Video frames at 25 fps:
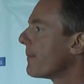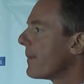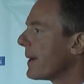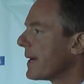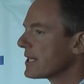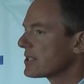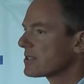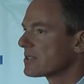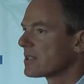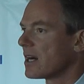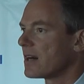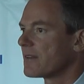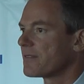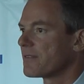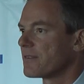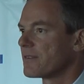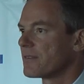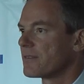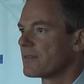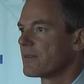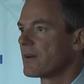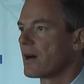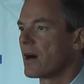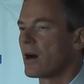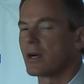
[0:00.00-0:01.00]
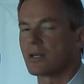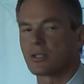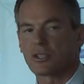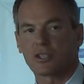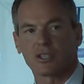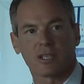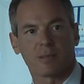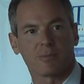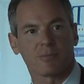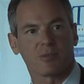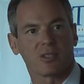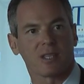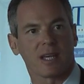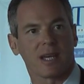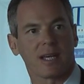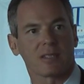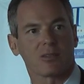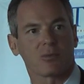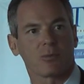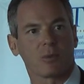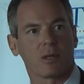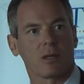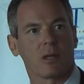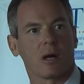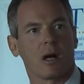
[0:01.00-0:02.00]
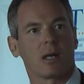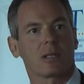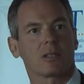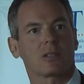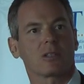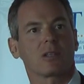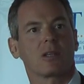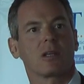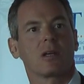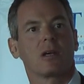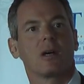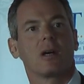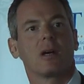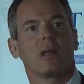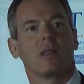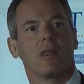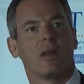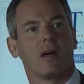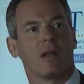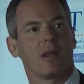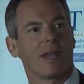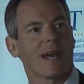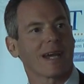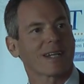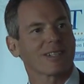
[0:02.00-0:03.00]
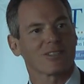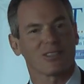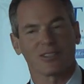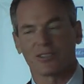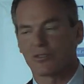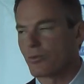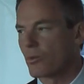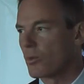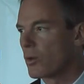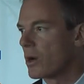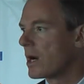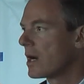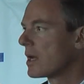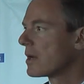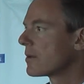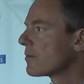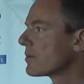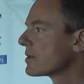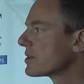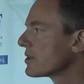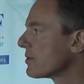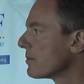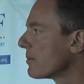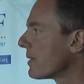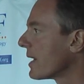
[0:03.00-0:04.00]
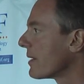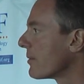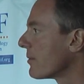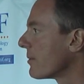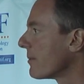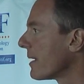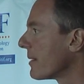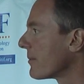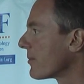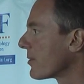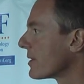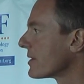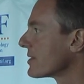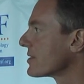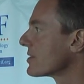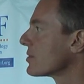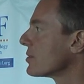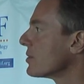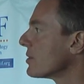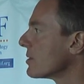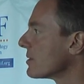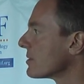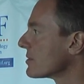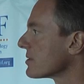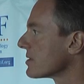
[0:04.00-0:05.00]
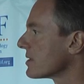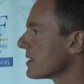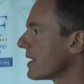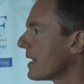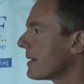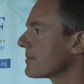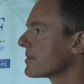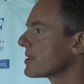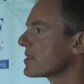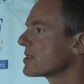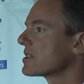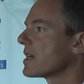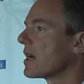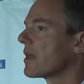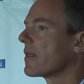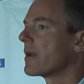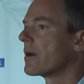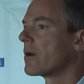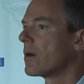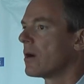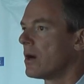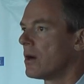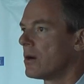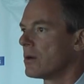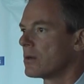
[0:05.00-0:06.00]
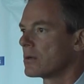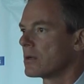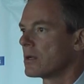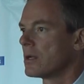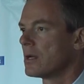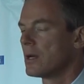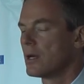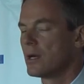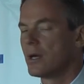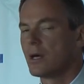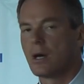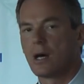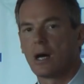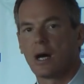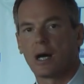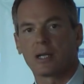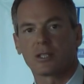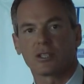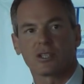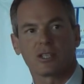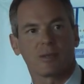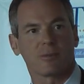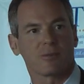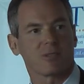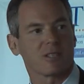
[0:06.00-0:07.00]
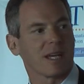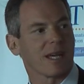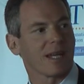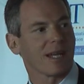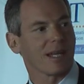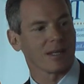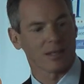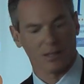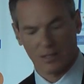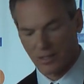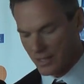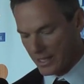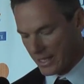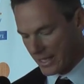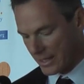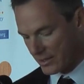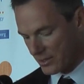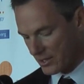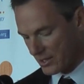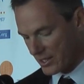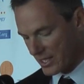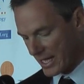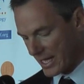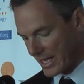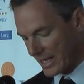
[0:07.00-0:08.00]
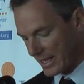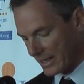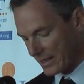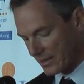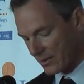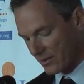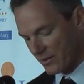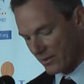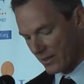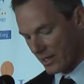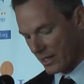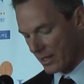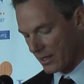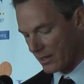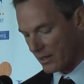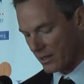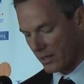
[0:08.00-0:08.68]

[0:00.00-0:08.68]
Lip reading: based off of our chipsets. We launched the Nexus 1, which you might remember was Google's attempt to sell their own chipset. And today it's